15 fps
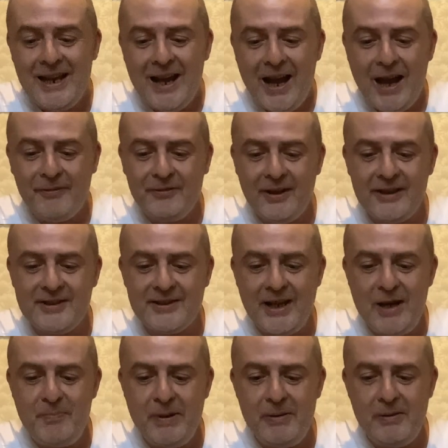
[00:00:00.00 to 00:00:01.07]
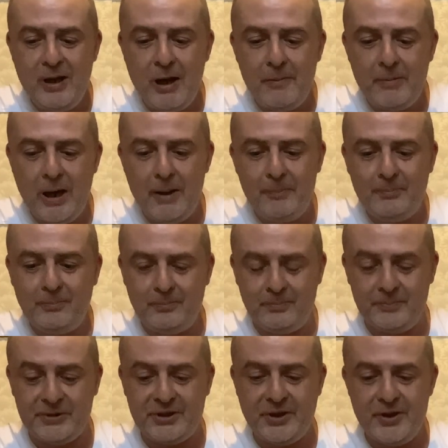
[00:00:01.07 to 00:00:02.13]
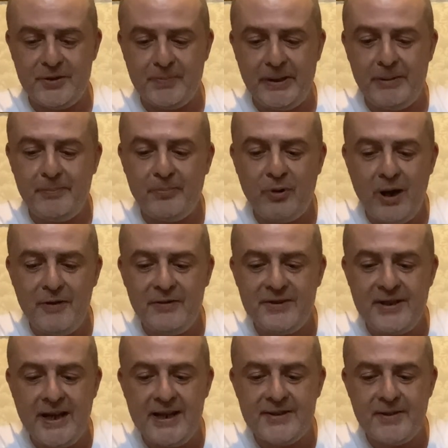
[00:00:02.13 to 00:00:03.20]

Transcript: After escaping, privateers